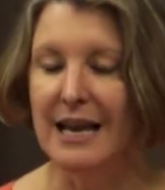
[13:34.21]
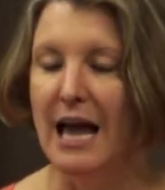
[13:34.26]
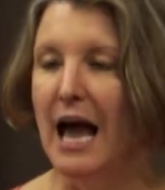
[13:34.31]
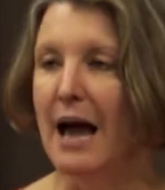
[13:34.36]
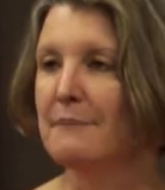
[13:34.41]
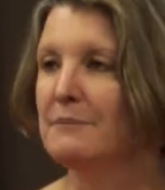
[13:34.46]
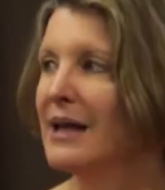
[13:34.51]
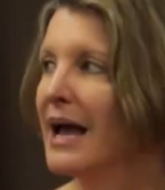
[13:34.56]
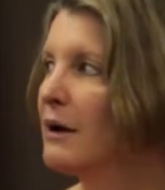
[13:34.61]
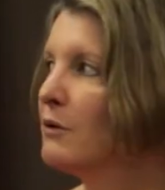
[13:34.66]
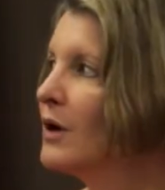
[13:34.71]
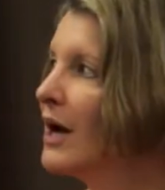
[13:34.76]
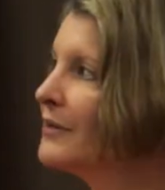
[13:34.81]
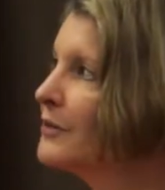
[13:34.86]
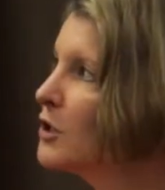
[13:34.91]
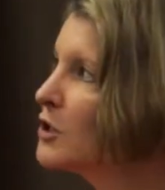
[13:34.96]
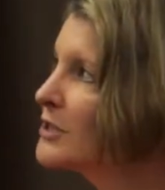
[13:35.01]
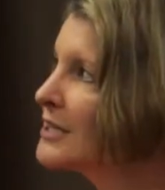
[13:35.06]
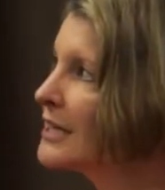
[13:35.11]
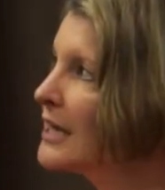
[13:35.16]
Um, now,
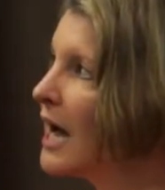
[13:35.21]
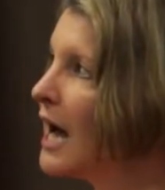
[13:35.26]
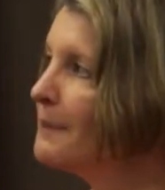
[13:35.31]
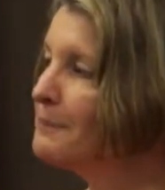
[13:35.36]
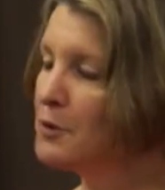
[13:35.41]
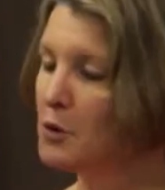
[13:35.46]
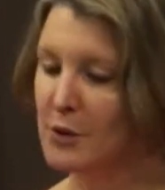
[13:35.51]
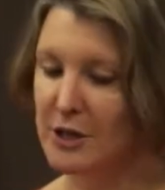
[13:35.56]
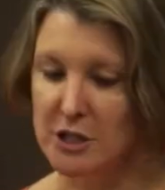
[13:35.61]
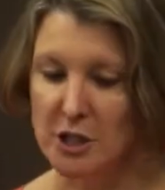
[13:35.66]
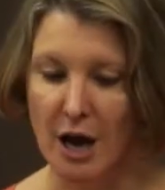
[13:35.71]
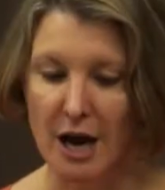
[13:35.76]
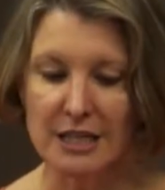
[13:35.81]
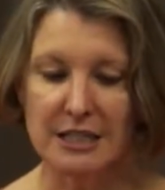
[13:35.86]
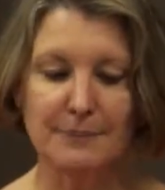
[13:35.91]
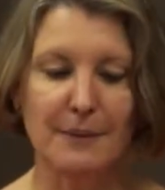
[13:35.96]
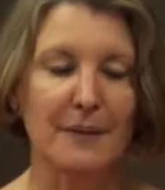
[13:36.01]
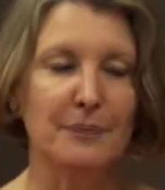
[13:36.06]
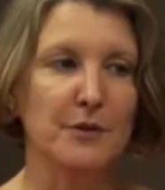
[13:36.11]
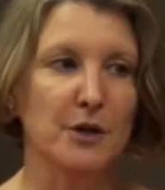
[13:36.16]
there's a couple. We talked
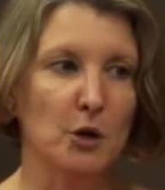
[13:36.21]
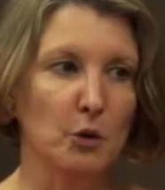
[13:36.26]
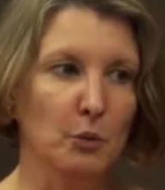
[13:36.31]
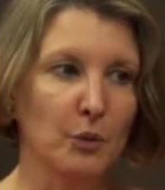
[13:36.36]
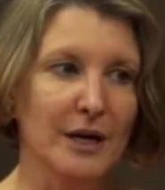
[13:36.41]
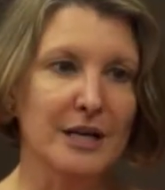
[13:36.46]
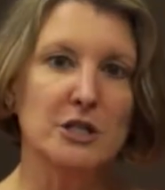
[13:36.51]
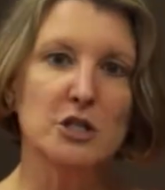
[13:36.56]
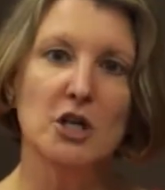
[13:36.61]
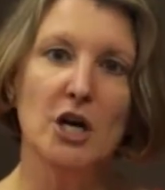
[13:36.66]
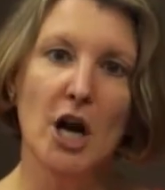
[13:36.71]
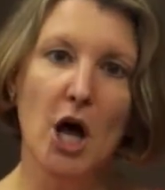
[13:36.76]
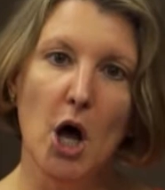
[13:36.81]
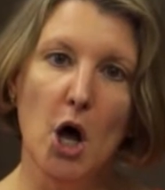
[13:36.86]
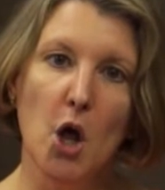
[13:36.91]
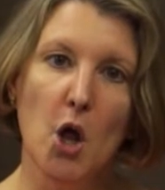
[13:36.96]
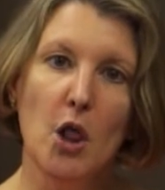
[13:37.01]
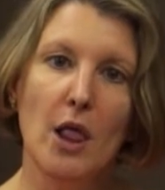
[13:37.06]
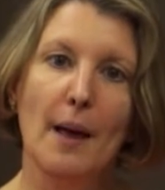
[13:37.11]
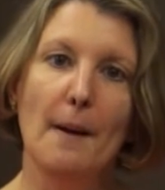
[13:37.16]
about the
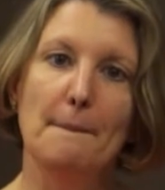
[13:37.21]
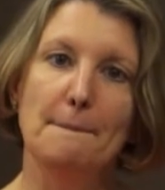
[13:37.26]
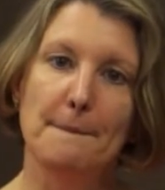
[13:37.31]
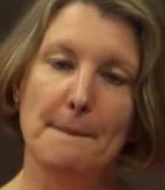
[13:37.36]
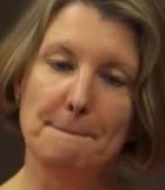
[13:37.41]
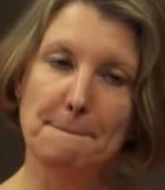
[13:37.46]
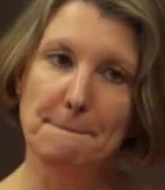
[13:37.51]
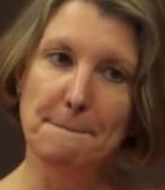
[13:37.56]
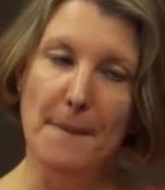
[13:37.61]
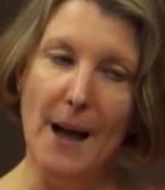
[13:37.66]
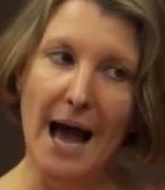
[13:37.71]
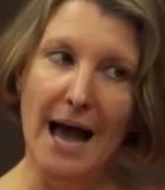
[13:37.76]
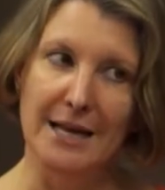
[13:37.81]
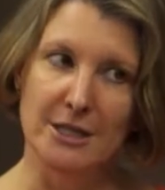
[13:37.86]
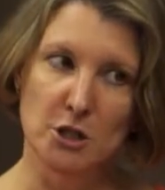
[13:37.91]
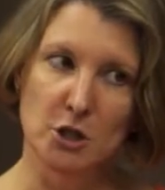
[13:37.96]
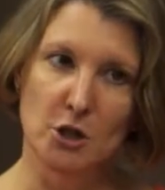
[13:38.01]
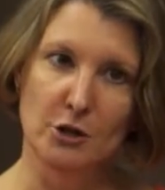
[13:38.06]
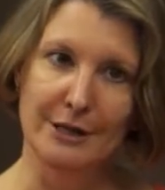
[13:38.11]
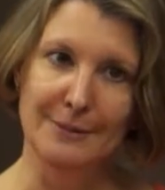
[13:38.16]
original
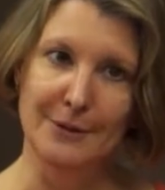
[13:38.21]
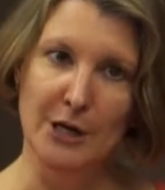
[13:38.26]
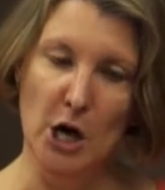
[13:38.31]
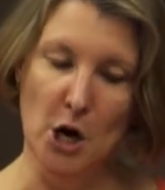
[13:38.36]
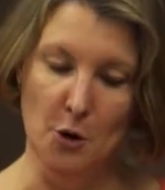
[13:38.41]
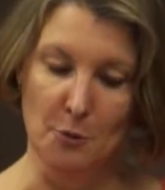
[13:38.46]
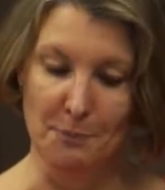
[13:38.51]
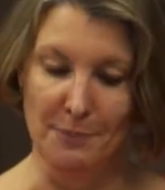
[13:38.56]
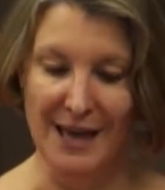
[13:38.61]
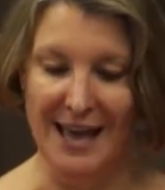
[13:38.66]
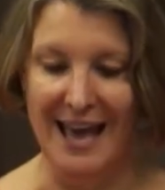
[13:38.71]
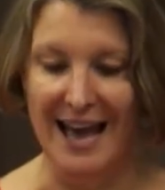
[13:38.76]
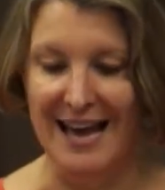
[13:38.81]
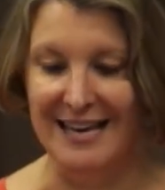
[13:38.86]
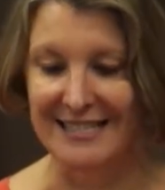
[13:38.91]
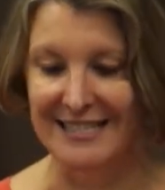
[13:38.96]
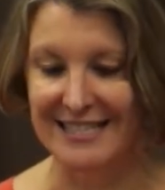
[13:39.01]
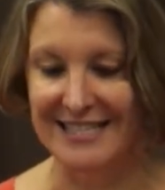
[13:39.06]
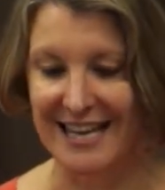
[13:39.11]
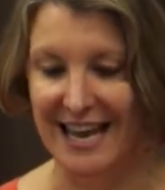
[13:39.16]
ice cream cone
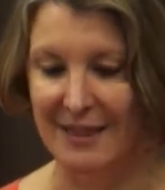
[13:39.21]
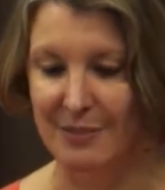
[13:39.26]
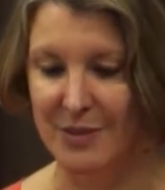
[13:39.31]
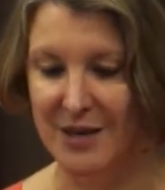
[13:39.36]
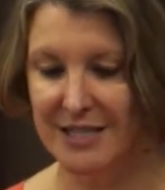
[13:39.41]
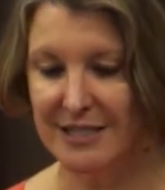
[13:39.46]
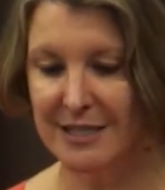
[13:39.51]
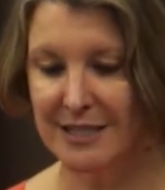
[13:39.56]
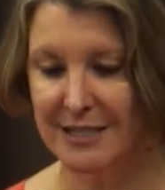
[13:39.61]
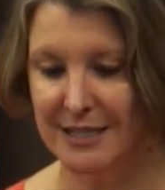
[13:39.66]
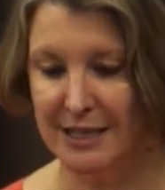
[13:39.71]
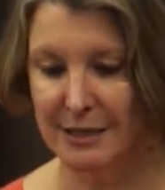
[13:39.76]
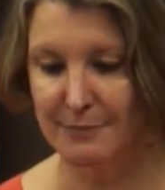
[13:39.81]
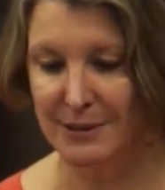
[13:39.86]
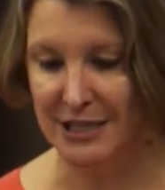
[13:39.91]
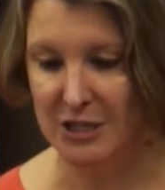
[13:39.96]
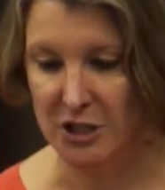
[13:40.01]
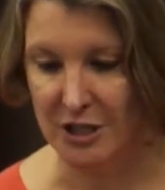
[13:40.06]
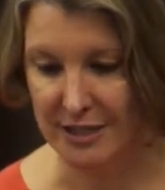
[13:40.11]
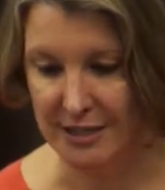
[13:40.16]
patent, and this is going to
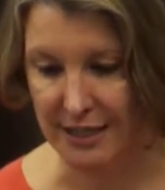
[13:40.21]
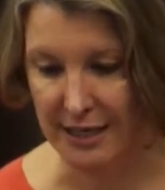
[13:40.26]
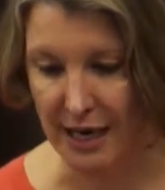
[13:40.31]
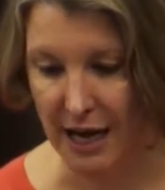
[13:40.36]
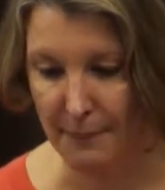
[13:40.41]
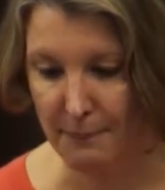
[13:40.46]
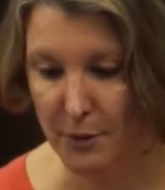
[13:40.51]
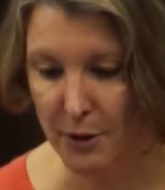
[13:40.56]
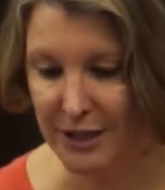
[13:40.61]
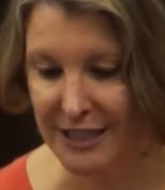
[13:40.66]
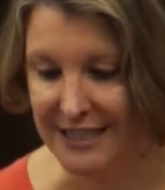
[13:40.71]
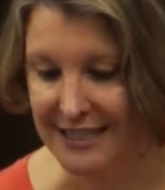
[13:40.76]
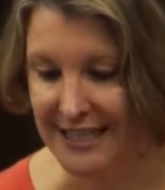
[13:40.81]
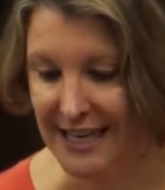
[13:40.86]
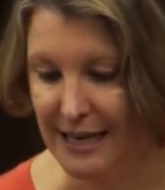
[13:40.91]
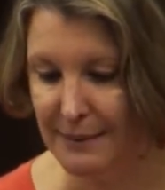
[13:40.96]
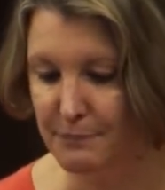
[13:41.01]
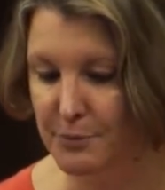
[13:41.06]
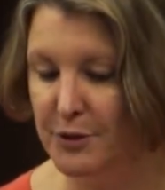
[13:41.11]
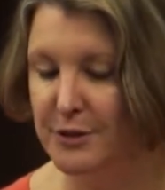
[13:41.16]
be just a couple
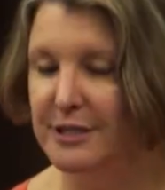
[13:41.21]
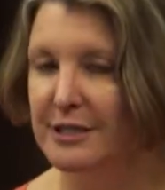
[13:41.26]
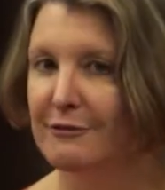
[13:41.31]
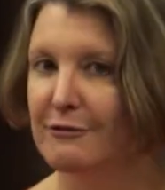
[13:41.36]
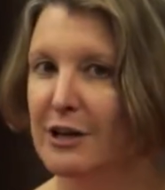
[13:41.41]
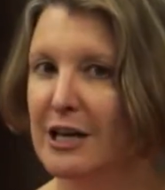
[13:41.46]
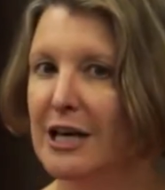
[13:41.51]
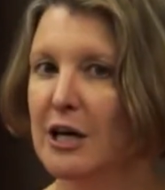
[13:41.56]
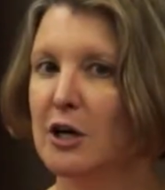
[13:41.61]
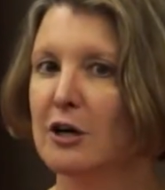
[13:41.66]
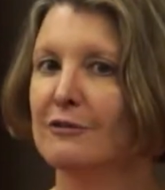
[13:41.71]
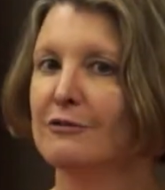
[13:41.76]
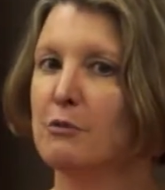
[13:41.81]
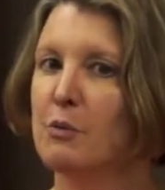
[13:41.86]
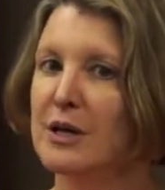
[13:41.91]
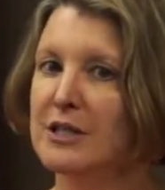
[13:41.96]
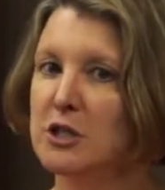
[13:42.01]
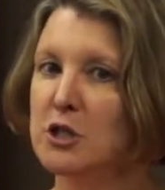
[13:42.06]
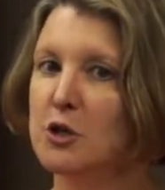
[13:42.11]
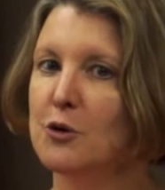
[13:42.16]
examples of here of
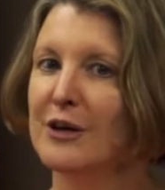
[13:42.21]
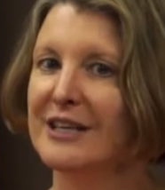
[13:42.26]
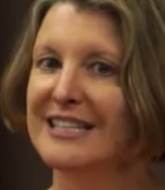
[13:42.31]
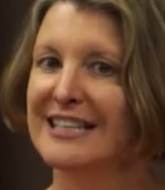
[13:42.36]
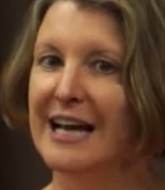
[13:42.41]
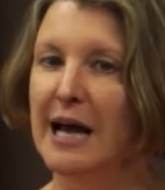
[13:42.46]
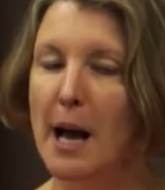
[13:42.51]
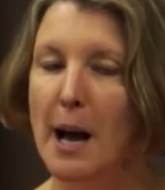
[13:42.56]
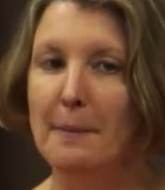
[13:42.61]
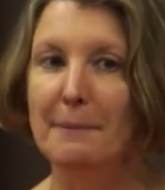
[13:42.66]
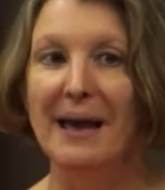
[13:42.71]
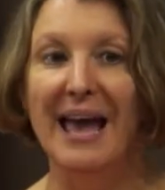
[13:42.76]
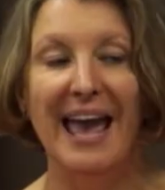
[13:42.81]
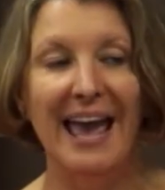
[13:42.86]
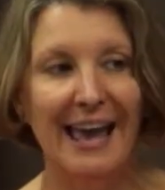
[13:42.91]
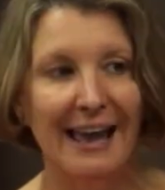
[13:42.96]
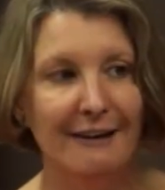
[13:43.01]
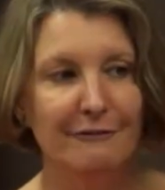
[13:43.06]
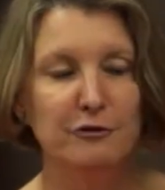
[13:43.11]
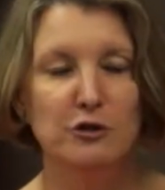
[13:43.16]
what's going to come
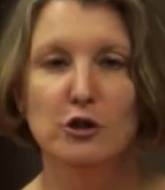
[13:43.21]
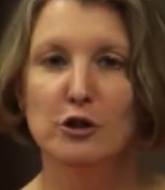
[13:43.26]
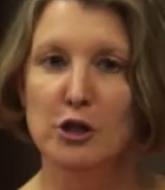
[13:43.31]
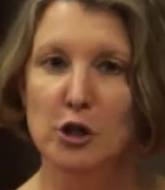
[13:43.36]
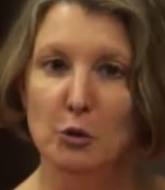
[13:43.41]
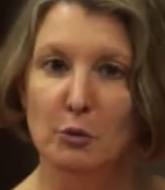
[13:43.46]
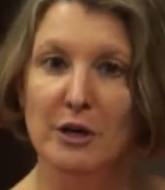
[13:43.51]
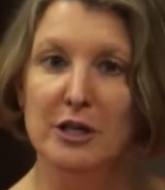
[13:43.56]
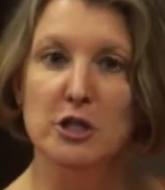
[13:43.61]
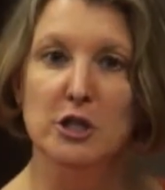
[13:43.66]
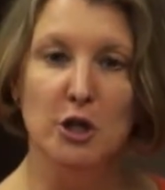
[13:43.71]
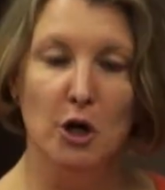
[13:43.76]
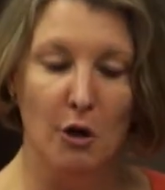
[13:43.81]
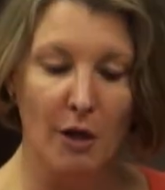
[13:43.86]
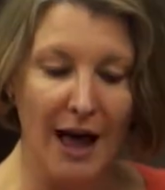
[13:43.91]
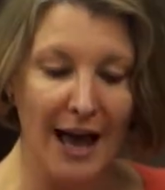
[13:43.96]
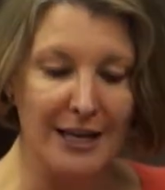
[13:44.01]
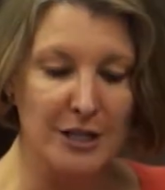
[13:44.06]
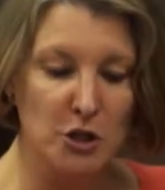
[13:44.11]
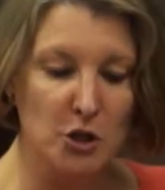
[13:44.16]
after the original
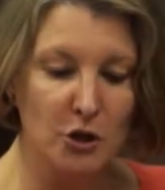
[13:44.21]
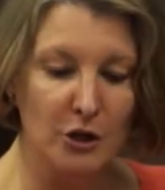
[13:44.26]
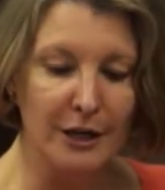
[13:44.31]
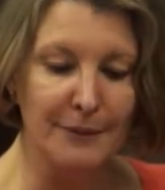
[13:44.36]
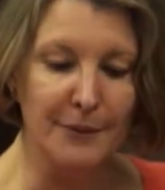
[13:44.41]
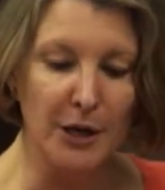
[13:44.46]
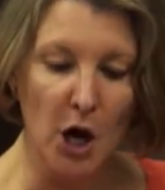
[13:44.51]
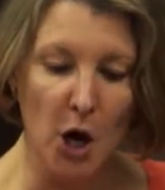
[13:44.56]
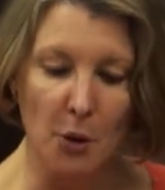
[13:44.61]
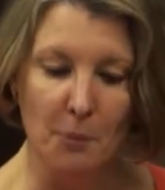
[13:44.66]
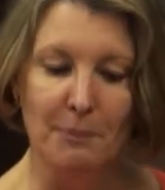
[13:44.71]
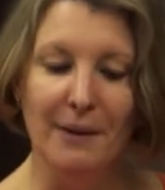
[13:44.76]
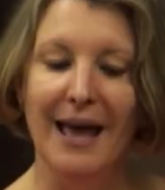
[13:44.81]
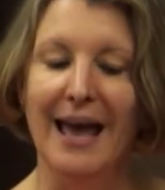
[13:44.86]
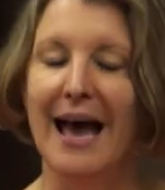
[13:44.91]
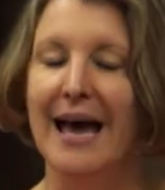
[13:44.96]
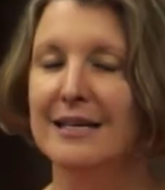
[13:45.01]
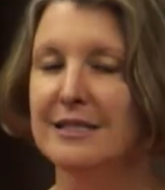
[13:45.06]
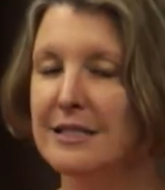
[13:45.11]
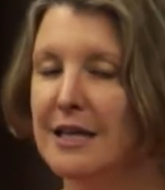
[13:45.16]
ice cream cone
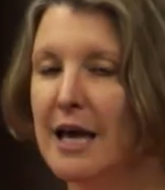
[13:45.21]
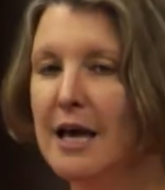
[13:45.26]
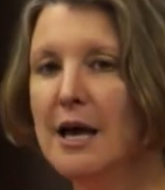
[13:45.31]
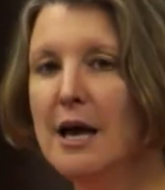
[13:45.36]
patent.